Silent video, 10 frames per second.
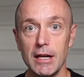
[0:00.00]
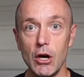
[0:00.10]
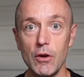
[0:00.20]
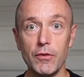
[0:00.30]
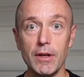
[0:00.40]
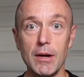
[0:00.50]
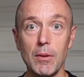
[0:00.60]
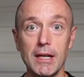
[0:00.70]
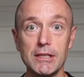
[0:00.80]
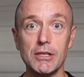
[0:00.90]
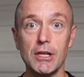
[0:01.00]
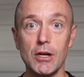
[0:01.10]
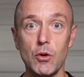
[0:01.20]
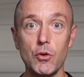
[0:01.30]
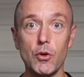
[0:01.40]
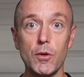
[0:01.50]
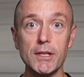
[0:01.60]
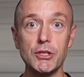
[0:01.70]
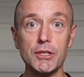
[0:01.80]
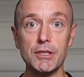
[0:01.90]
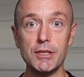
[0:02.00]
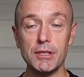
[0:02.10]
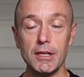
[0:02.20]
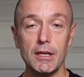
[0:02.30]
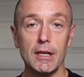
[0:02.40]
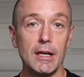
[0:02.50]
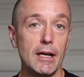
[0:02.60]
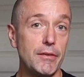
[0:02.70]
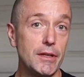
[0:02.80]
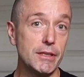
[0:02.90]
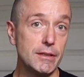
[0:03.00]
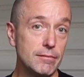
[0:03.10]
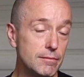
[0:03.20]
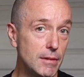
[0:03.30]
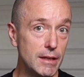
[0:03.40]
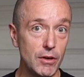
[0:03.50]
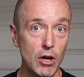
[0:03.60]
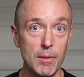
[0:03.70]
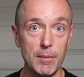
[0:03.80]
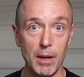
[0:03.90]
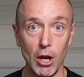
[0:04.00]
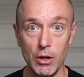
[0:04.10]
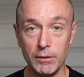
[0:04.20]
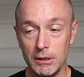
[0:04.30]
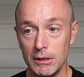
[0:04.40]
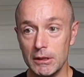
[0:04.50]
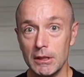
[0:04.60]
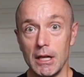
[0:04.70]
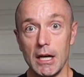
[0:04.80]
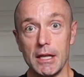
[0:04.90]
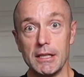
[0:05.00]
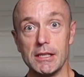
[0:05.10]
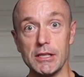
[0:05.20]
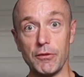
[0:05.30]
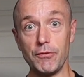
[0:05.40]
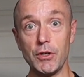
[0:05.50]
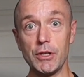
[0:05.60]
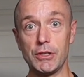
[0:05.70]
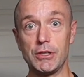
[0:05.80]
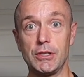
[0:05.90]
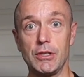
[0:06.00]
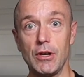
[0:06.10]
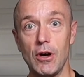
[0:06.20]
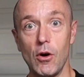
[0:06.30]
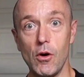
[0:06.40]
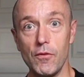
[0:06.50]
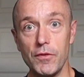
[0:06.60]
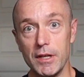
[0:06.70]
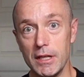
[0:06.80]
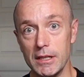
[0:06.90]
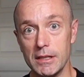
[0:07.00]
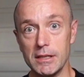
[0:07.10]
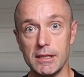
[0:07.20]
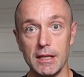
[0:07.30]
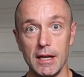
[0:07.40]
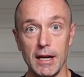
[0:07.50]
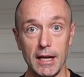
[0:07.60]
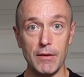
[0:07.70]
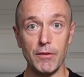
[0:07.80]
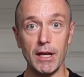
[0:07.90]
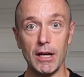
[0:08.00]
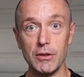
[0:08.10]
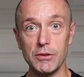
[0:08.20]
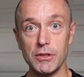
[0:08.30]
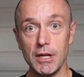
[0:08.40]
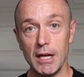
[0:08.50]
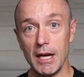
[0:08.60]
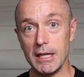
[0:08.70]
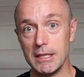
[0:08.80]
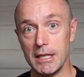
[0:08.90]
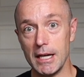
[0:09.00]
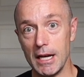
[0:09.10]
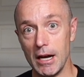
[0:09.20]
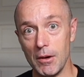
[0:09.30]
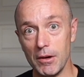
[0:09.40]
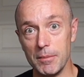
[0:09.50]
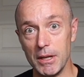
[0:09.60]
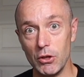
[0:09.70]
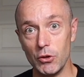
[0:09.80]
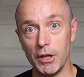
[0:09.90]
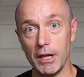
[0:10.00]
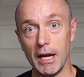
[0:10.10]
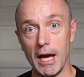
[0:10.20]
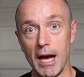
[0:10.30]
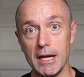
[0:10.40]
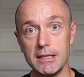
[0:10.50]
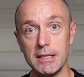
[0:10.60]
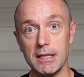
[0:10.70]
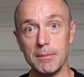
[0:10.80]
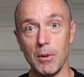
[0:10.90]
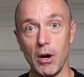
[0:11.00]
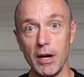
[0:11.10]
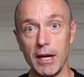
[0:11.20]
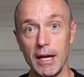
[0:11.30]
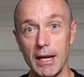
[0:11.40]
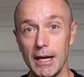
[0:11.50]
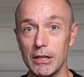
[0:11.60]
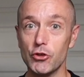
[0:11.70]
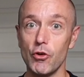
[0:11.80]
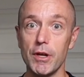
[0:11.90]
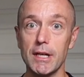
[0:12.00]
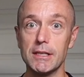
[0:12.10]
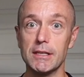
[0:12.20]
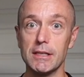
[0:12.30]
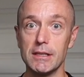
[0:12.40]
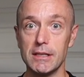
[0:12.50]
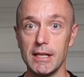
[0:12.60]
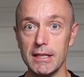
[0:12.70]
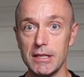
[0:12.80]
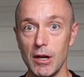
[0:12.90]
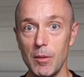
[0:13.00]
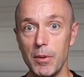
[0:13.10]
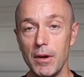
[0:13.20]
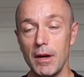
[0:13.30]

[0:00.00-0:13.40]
Hopefully that will answer all your questions. If it doesn't, leave a comment below. This is the first of these kit videos, and today I'm going to be looking at my electronics setup